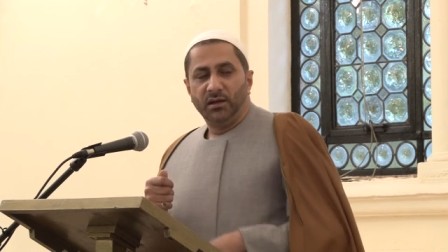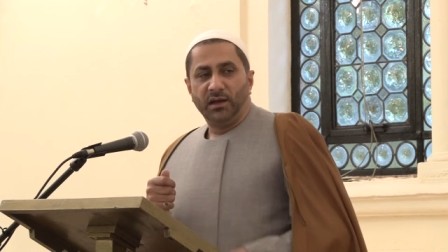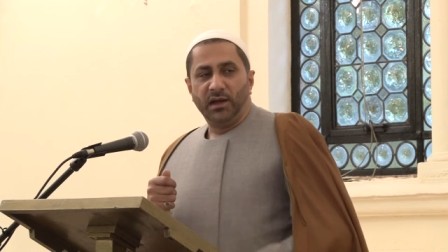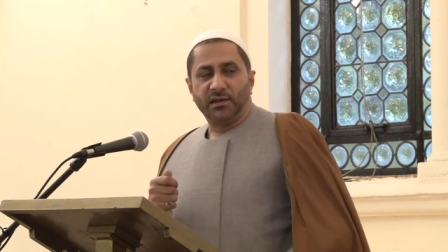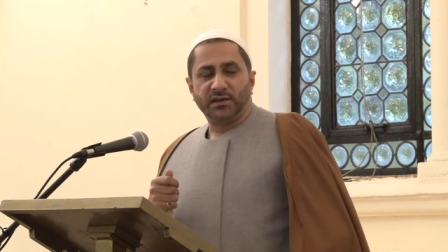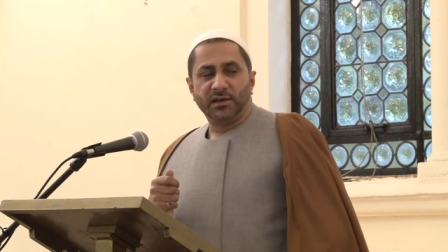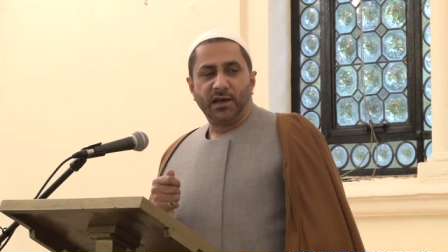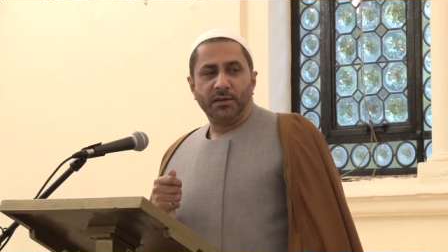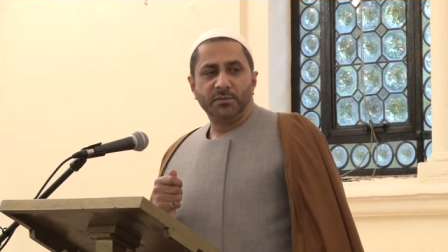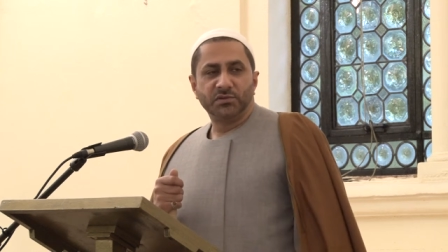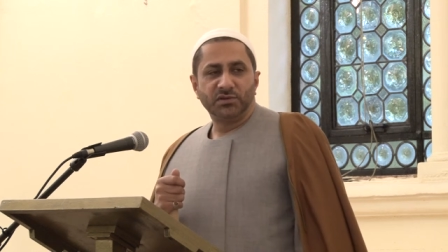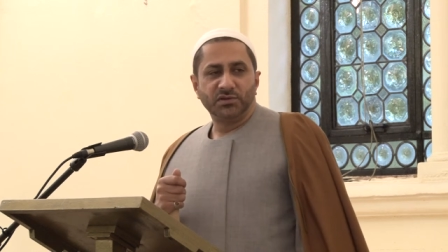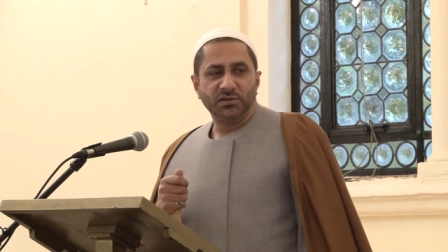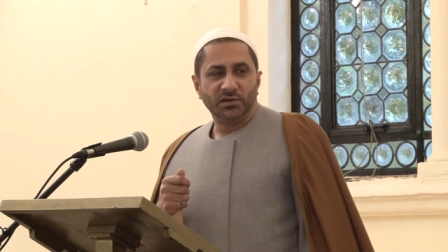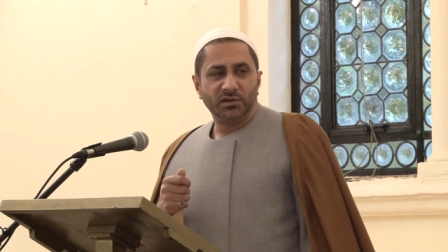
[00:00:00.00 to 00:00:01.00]
At
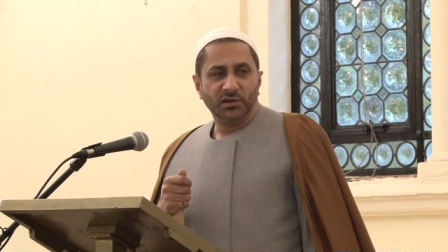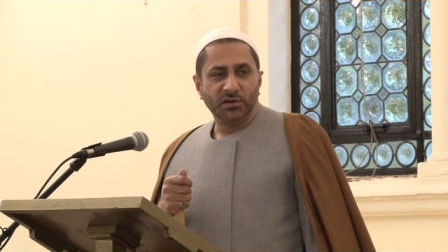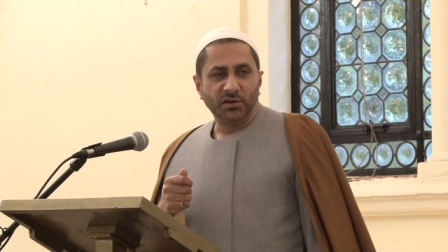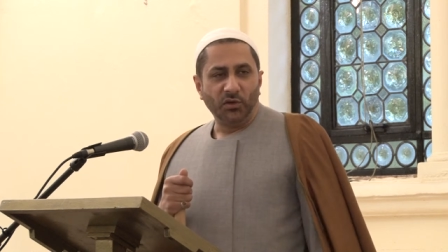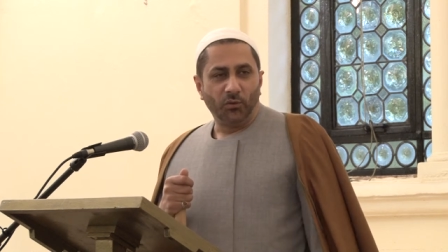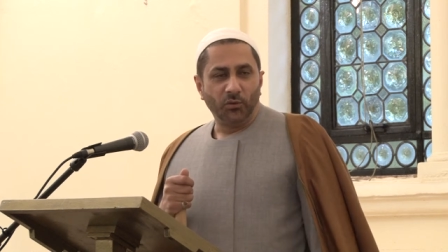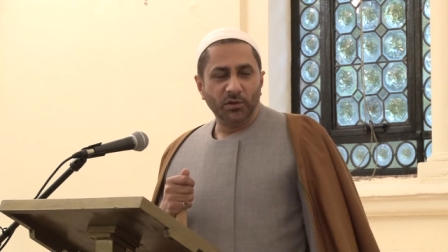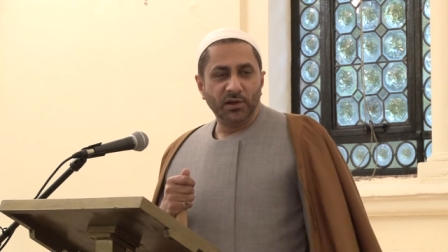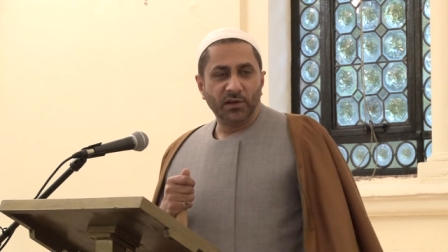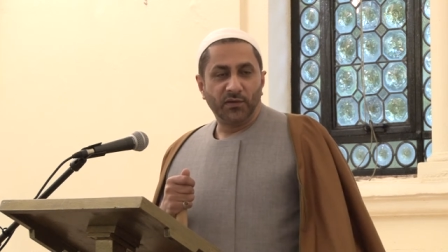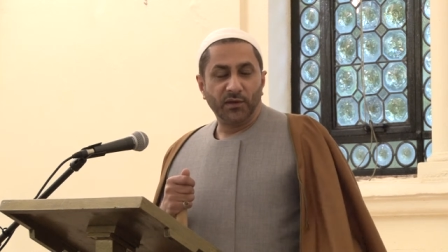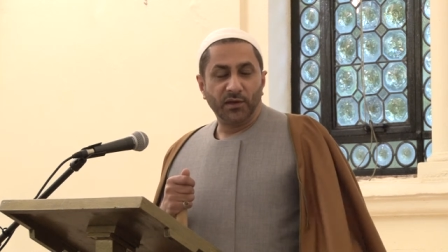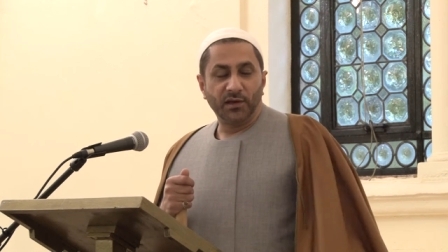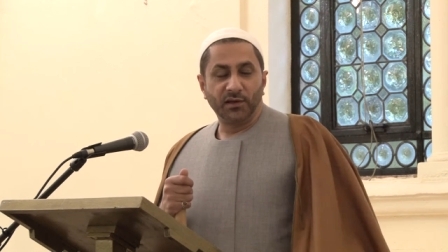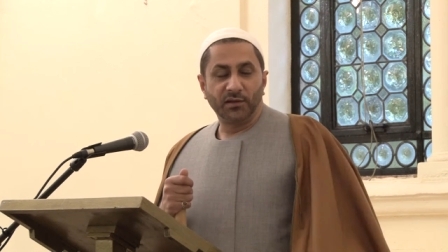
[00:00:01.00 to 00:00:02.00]
times, the only
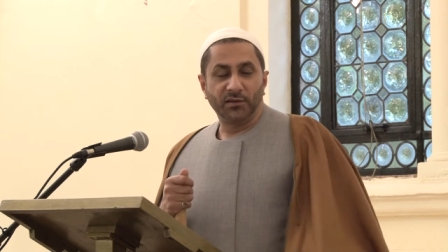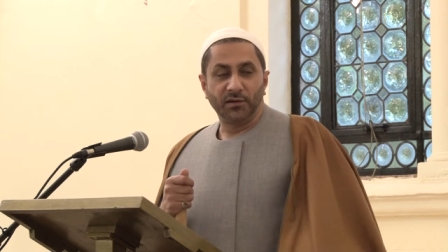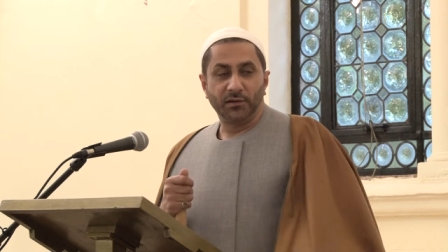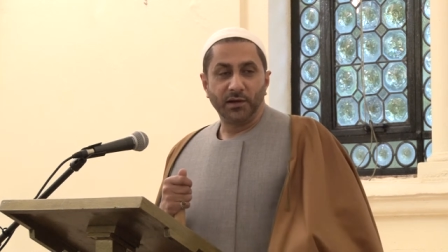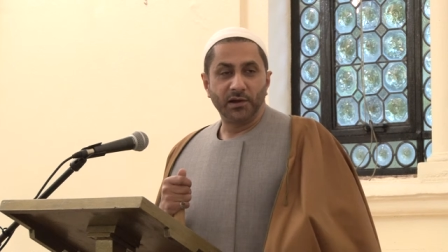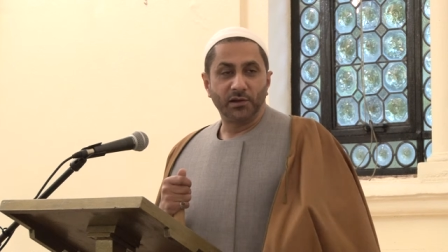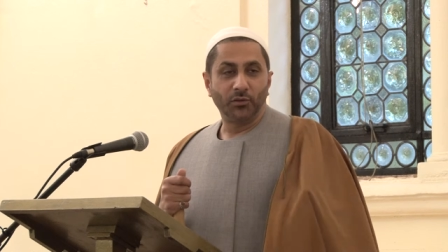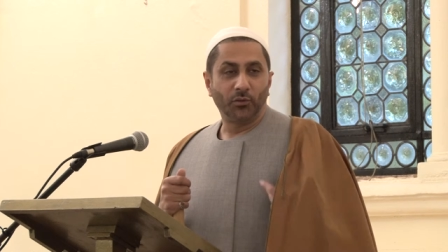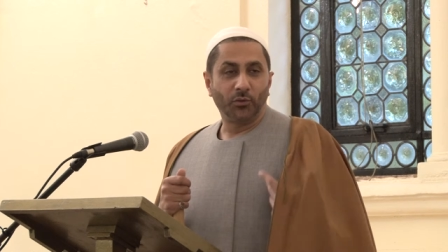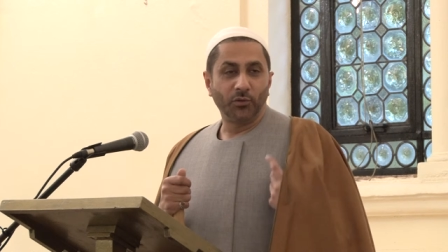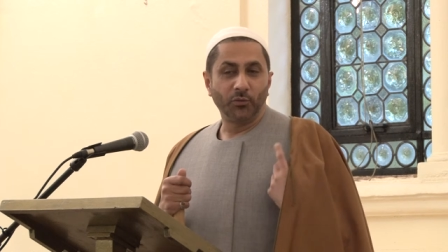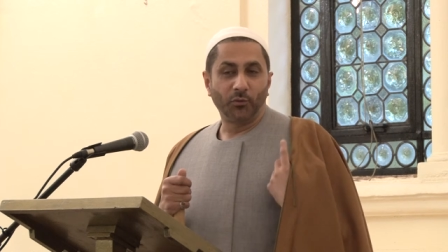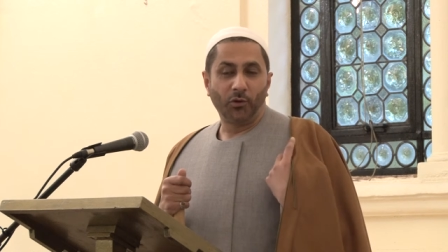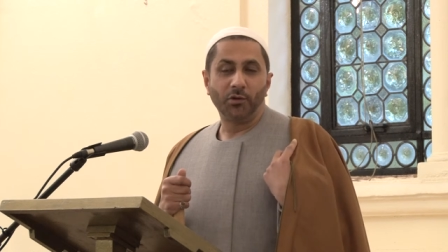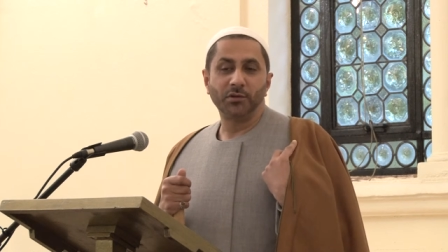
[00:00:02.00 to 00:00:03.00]
thing the great
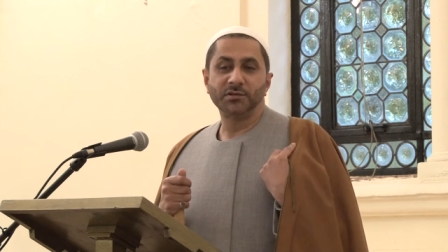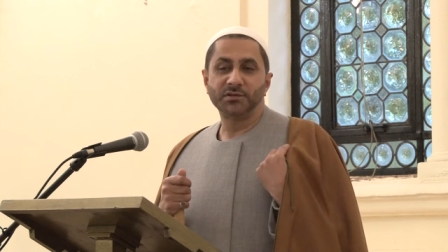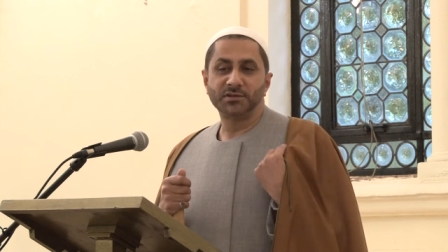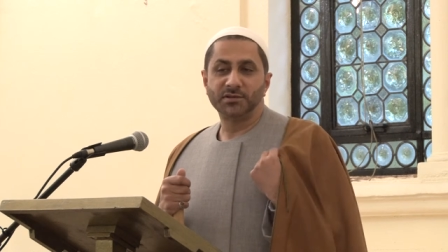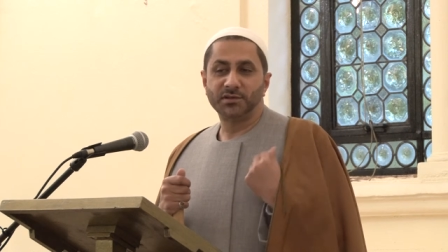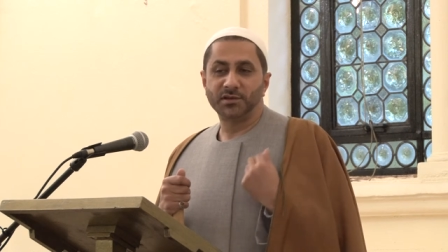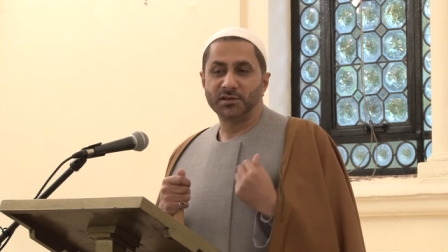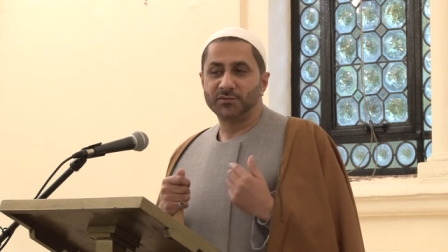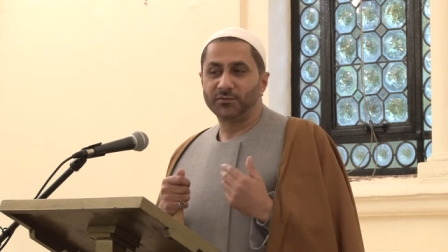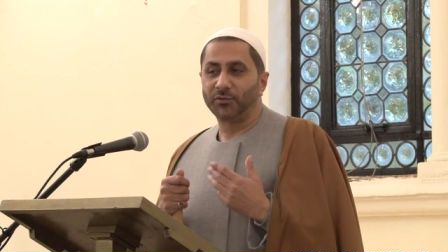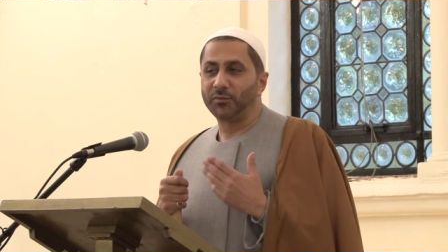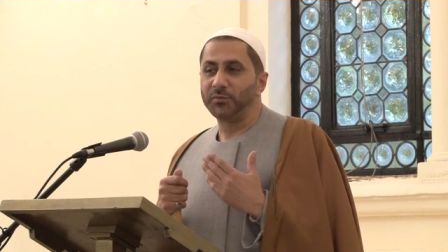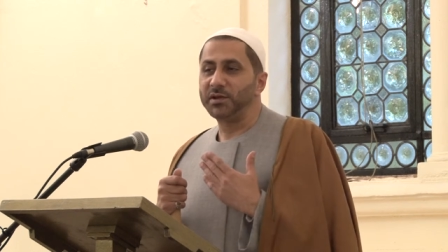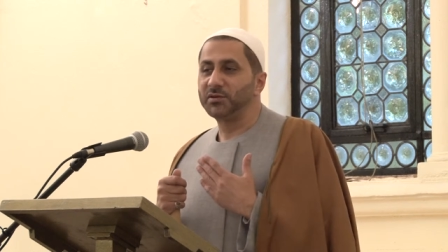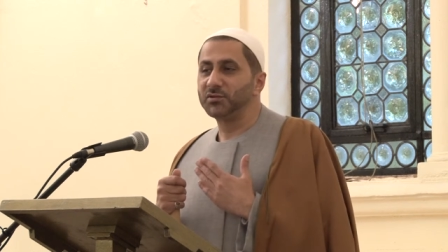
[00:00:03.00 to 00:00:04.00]
Lord wants is
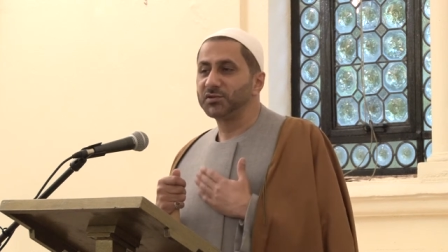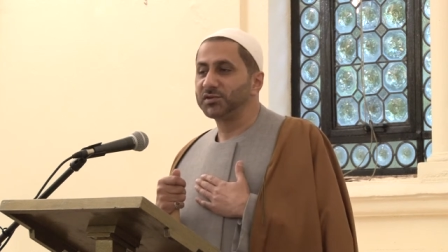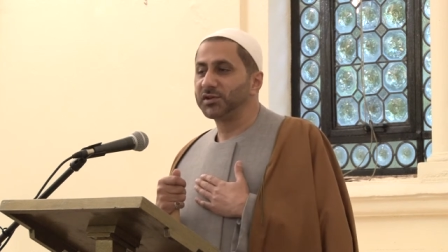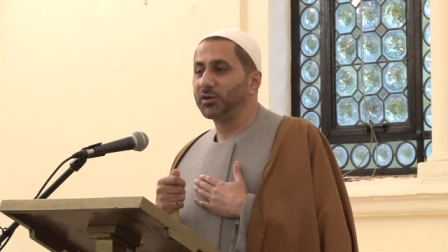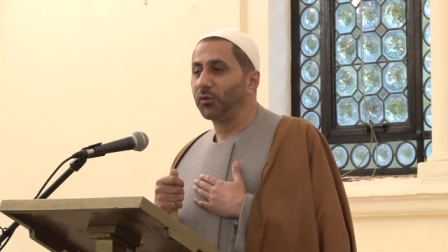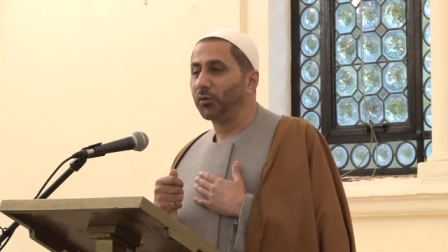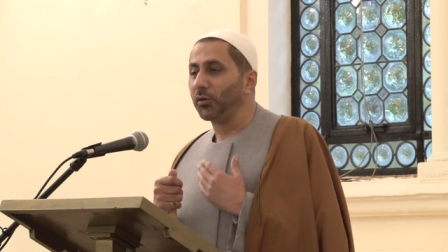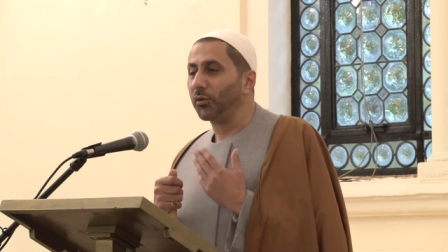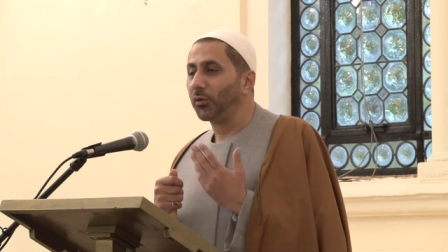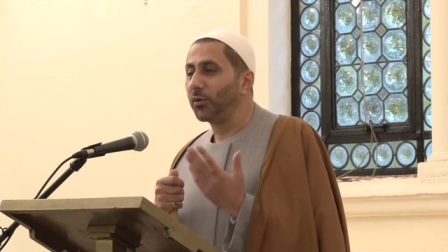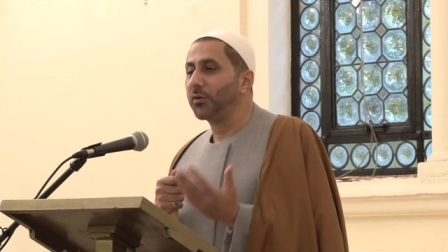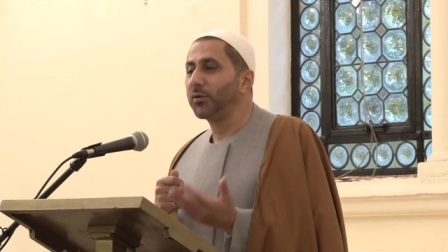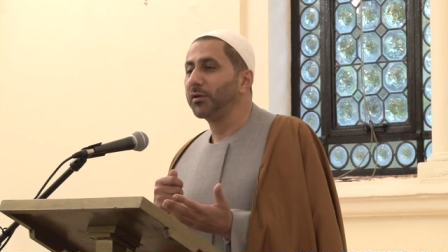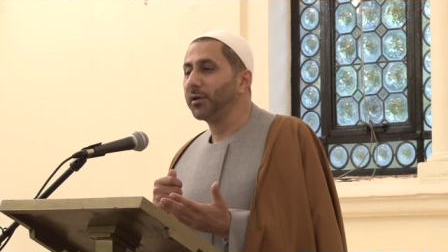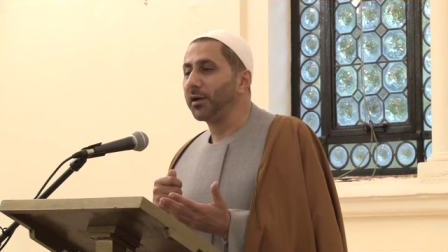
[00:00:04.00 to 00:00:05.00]
for me to say, O oh
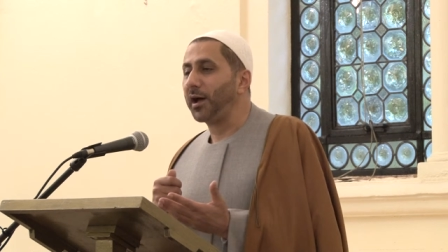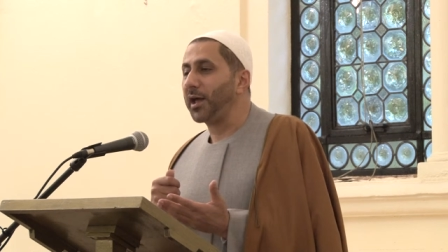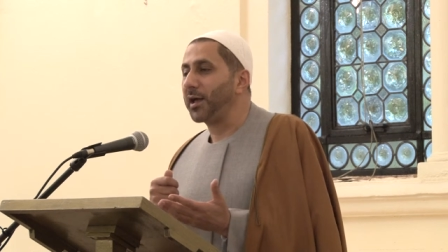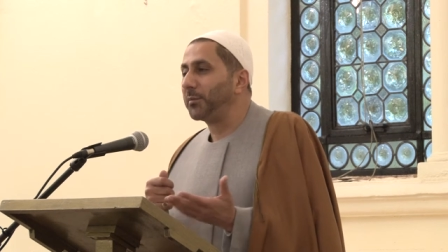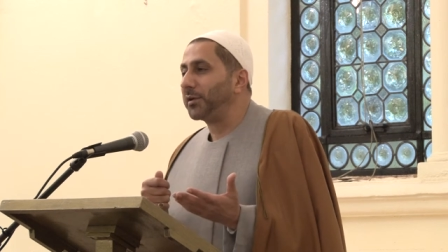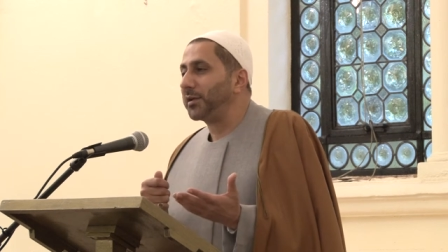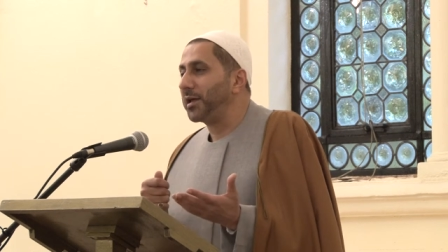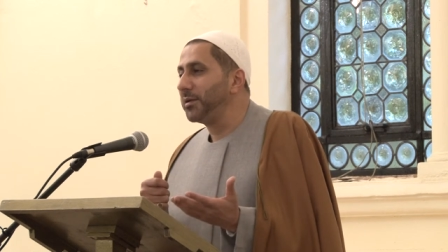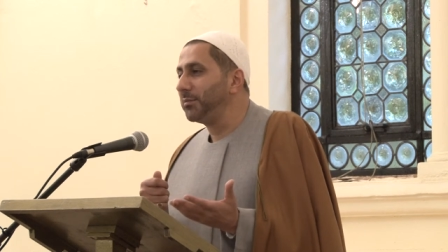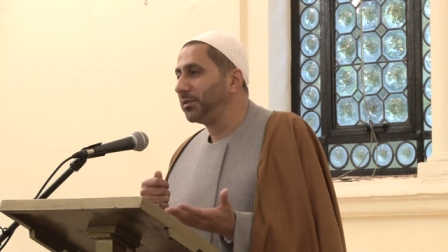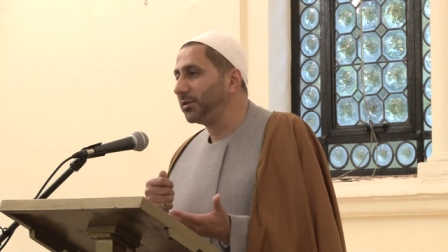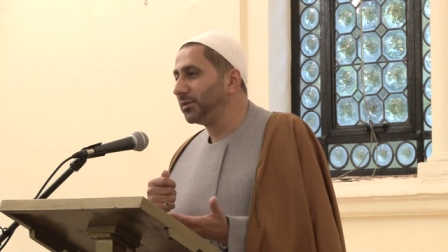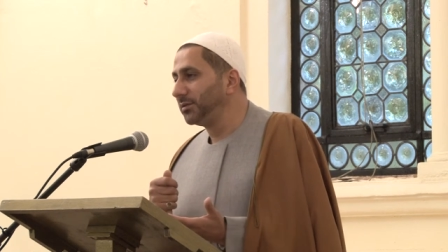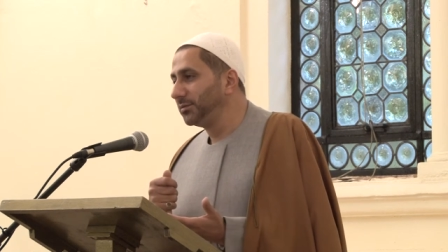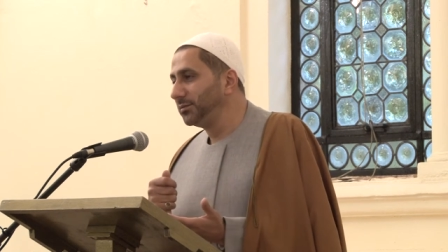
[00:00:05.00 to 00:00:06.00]
Lord, I am
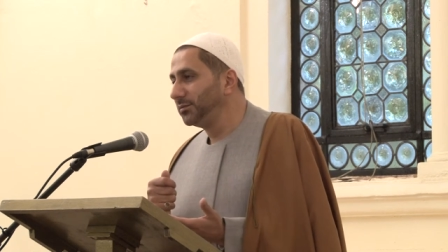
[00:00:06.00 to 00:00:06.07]
unable.